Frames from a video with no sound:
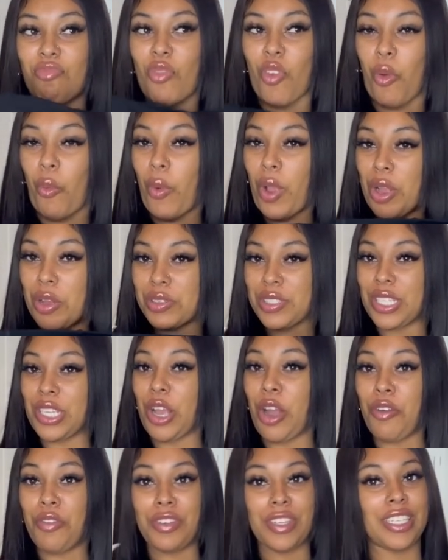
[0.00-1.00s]
we're gonna see.
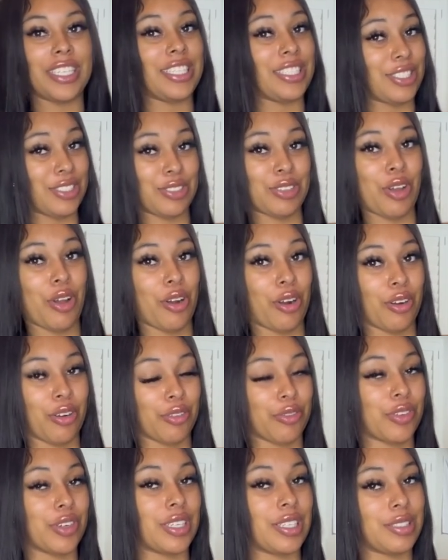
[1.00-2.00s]
Hopefully these are tall girl
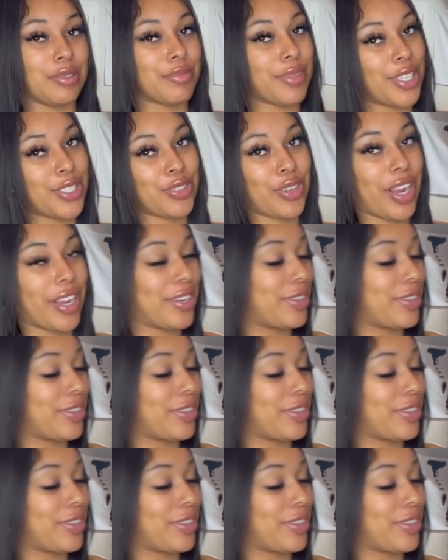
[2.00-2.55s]
friendly. Let's try it